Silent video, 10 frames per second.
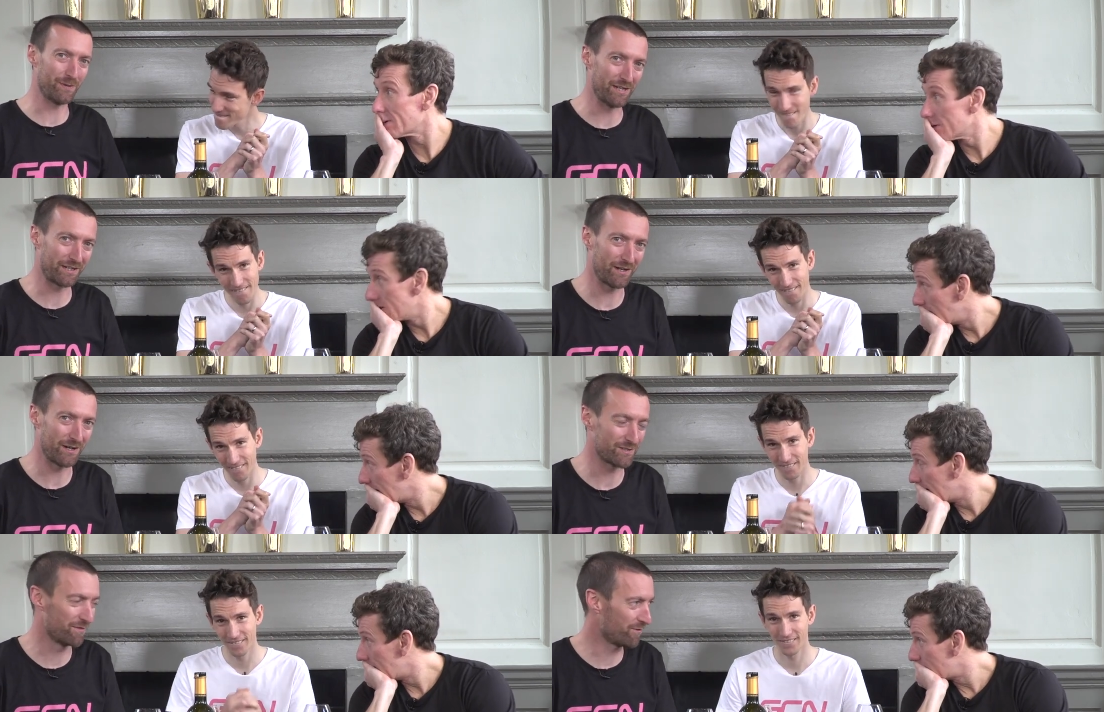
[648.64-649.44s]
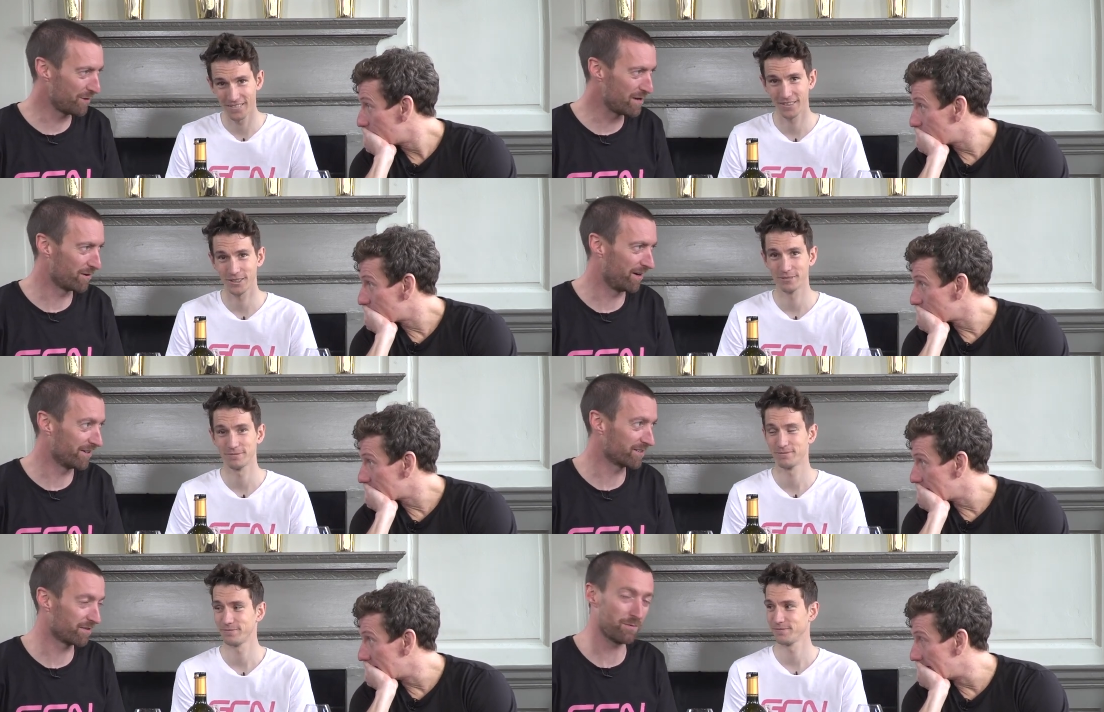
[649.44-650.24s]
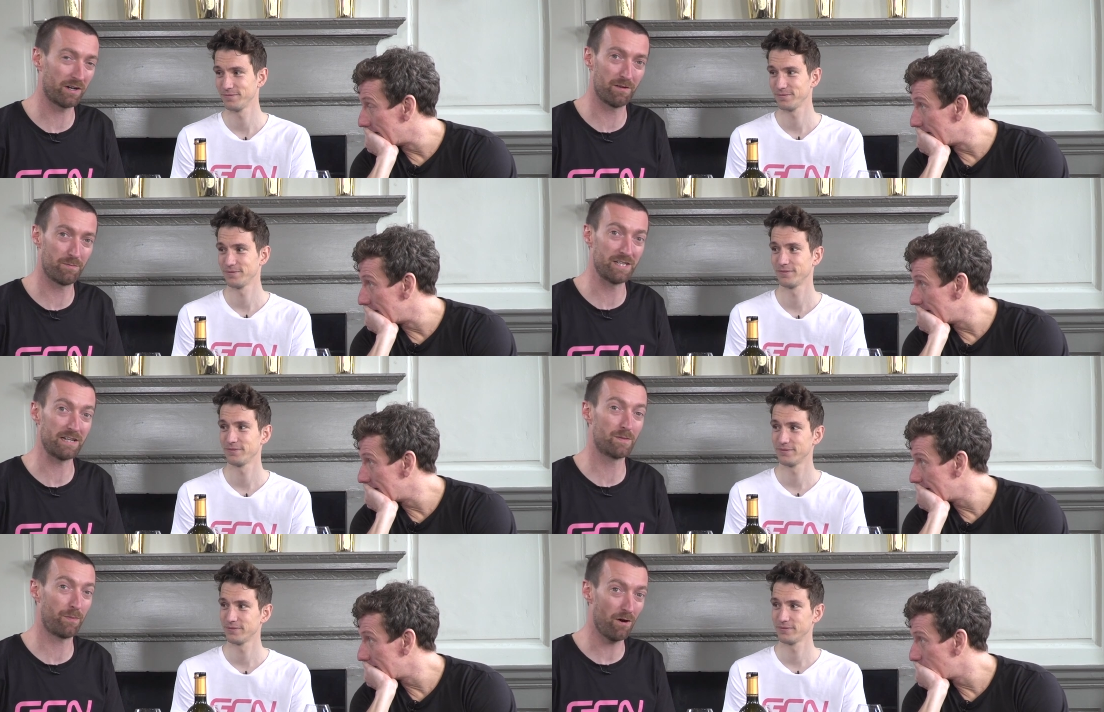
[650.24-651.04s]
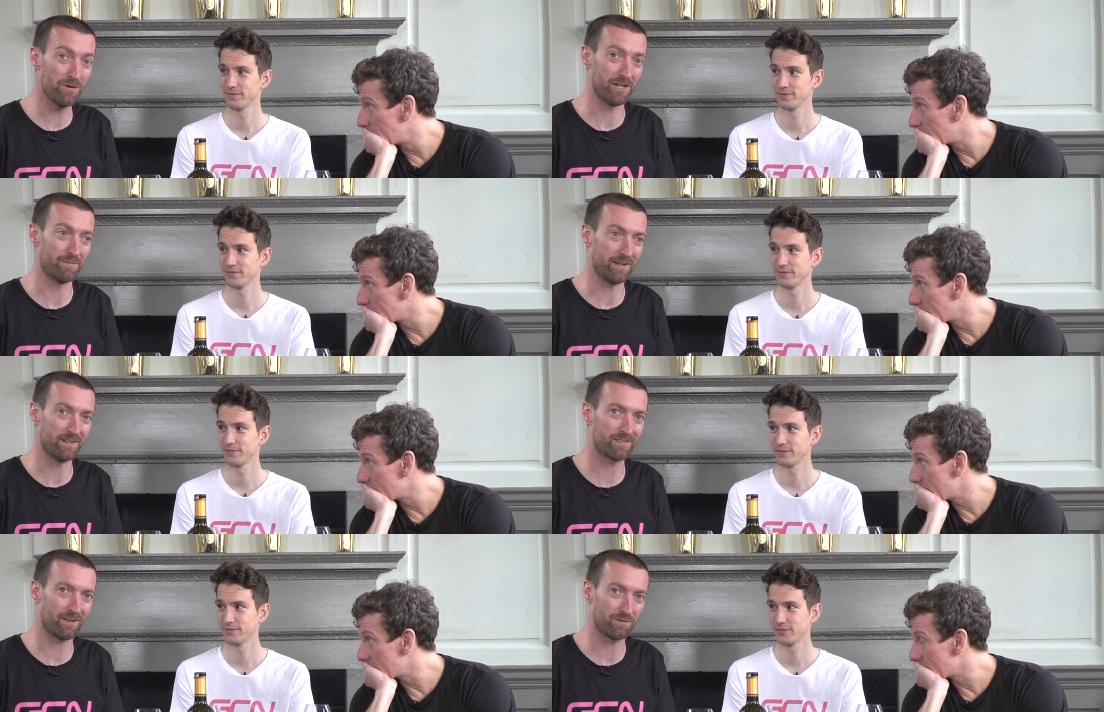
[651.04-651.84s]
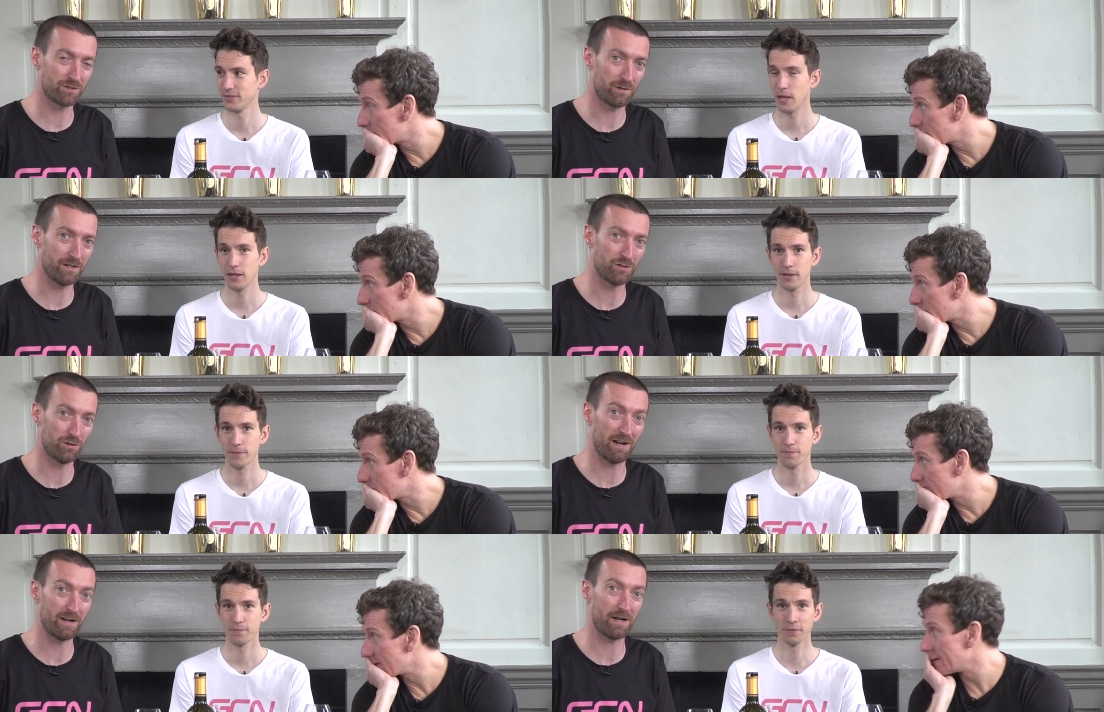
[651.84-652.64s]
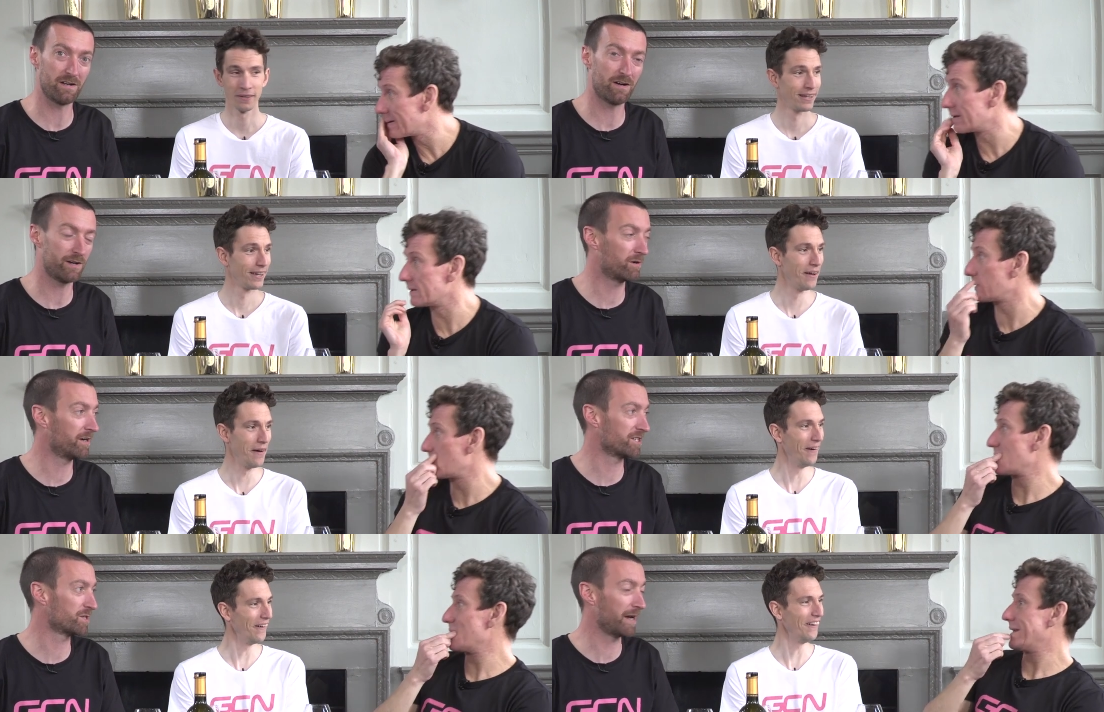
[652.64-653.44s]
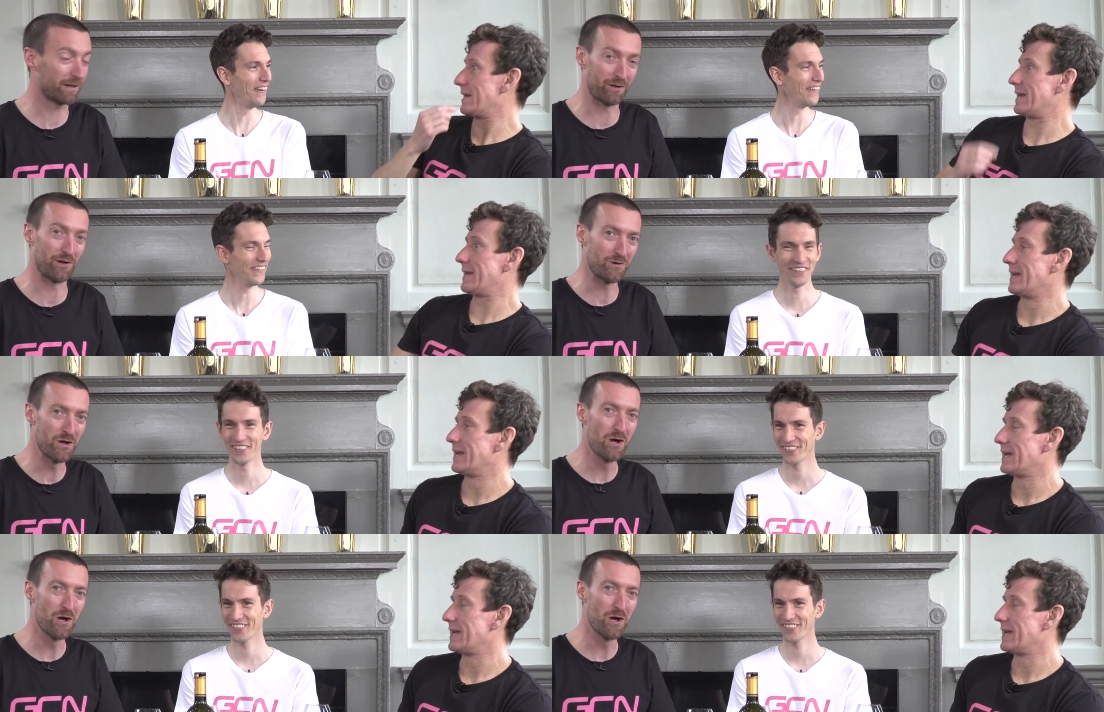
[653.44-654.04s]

Speaker 1: putting the curse on three riders. I think we're going to mm. predict a podium each, so sorry to around about nine riders, depending on who